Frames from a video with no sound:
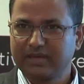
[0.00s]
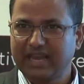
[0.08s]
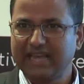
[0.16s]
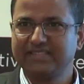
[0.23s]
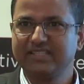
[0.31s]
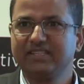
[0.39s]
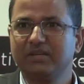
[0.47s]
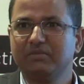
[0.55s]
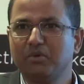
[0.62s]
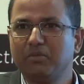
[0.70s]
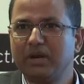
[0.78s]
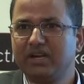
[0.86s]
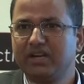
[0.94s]
catching the
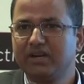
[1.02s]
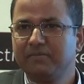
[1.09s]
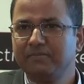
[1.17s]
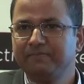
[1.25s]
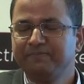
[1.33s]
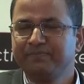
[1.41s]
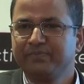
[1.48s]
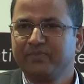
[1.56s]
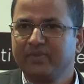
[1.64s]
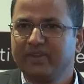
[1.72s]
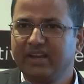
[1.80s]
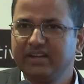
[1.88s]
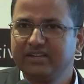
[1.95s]
momentum,
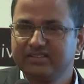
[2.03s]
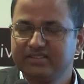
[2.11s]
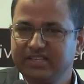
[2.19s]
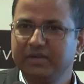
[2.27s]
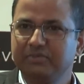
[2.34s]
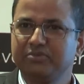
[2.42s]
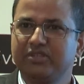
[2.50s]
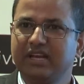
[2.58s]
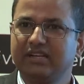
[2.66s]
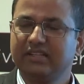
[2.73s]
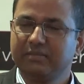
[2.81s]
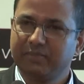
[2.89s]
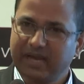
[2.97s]
it seems
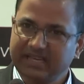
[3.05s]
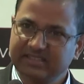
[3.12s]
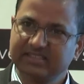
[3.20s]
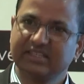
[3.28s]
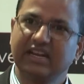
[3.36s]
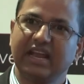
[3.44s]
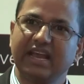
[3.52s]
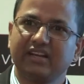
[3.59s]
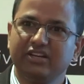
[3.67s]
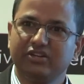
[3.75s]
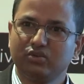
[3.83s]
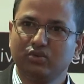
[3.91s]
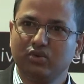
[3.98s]
that the prices are
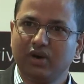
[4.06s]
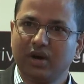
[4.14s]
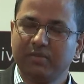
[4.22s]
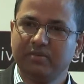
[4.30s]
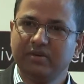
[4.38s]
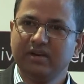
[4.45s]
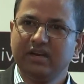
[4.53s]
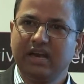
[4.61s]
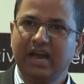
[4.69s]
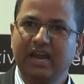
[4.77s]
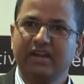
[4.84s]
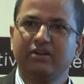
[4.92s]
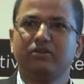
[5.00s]
likely to go up.
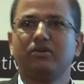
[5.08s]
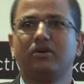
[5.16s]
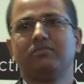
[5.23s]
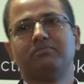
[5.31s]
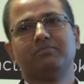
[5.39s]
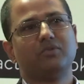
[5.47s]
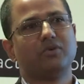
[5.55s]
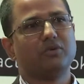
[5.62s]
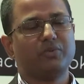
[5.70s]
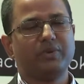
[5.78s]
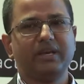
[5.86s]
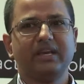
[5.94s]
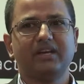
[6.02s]
And
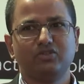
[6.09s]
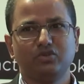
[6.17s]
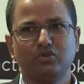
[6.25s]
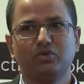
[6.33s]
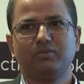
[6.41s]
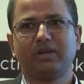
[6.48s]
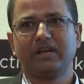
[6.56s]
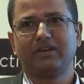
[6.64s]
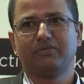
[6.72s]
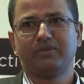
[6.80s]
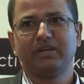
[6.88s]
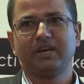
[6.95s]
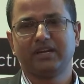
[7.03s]
we assume, right,
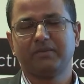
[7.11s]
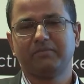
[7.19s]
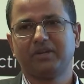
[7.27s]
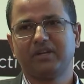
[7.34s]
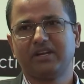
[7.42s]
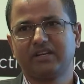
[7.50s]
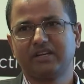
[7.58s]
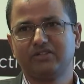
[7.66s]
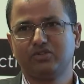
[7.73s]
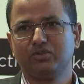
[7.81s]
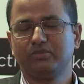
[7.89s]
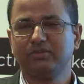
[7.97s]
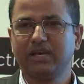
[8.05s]
we at MDirect
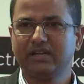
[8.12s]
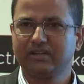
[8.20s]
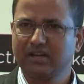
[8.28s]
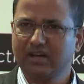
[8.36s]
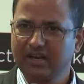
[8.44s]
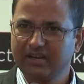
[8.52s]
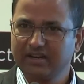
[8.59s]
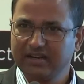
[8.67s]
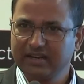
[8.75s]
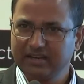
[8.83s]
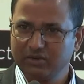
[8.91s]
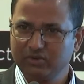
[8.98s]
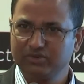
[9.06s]
assume that a
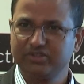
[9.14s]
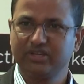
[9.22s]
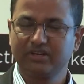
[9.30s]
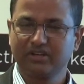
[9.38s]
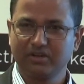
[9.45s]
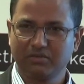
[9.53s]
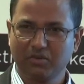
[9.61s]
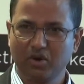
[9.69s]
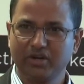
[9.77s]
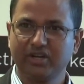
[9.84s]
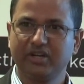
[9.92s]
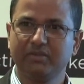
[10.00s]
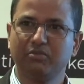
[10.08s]
new
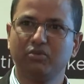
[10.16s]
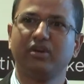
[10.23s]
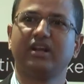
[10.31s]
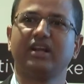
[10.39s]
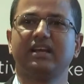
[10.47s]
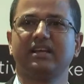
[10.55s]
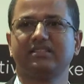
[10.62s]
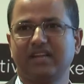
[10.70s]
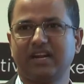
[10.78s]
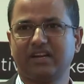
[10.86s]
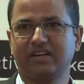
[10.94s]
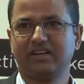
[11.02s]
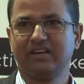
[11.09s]
commodity bull run has
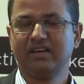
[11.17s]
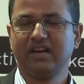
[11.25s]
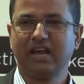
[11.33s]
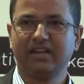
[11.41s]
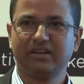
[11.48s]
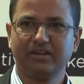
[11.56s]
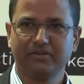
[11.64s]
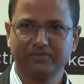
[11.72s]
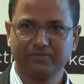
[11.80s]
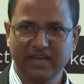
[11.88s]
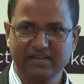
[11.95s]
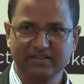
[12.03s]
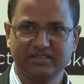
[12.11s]
started. And if
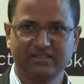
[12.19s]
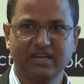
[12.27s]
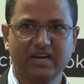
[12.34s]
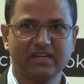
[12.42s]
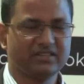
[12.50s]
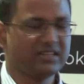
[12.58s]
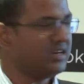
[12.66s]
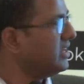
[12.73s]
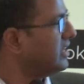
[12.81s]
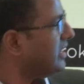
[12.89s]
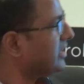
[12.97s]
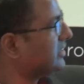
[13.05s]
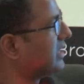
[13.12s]
that starts,
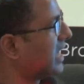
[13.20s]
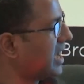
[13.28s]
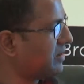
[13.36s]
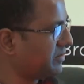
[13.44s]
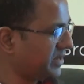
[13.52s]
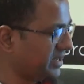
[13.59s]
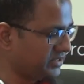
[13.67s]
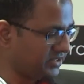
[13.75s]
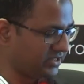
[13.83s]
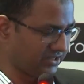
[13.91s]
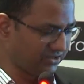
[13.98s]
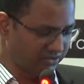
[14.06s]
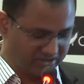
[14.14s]
the average,
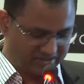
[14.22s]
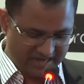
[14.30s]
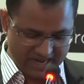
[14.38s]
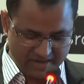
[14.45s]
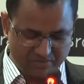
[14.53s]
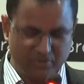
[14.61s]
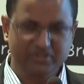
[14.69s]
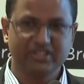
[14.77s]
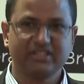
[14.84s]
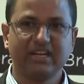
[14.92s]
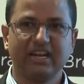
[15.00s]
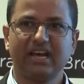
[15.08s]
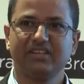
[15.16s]
time which
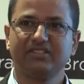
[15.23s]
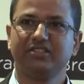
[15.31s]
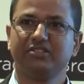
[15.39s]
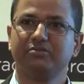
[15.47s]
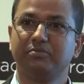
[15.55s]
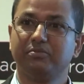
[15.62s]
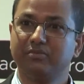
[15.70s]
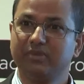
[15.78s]
it lasts is